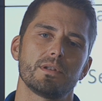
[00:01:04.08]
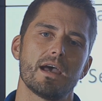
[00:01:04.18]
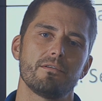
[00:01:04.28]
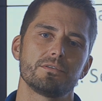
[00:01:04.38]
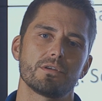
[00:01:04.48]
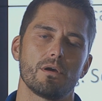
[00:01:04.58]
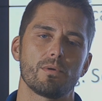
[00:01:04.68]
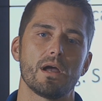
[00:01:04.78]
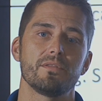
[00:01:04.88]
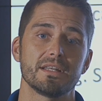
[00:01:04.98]
on average
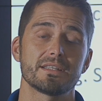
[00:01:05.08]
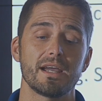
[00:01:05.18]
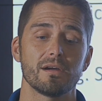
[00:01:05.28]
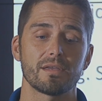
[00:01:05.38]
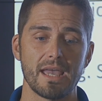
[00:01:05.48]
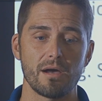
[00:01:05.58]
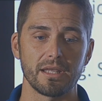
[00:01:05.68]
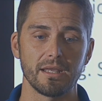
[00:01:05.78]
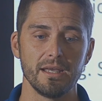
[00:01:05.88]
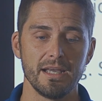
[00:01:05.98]
around the entire
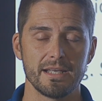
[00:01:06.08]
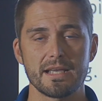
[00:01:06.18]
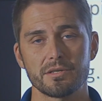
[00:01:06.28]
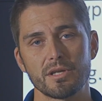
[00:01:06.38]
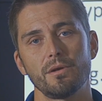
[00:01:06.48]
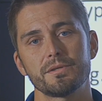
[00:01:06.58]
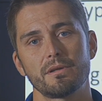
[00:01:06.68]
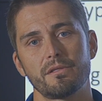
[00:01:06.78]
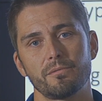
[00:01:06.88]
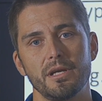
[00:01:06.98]
county, it's actually closer
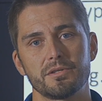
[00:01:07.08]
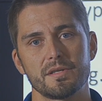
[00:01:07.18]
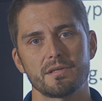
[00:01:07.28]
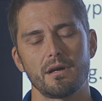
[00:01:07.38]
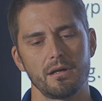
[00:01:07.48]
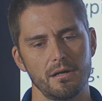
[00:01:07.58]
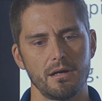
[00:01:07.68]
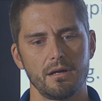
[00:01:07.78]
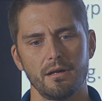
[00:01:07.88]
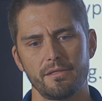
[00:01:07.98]
to three inches. Our
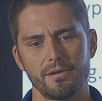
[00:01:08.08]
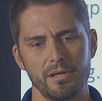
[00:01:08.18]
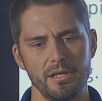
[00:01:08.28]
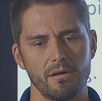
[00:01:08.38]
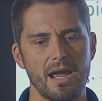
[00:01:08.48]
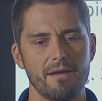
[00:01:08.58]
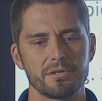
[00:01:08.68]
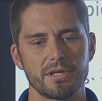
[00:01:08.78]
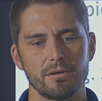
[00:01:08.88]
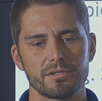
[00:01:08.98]
30-year
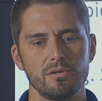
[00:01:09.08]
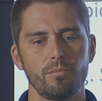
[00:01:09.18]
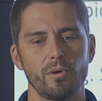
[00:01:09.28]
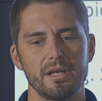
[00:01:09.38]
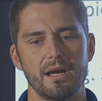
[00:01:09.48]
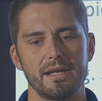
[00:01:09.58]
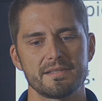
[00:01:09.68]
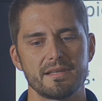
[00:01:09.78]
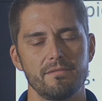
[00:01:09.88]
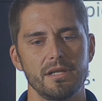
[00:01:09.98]
average here is 2.97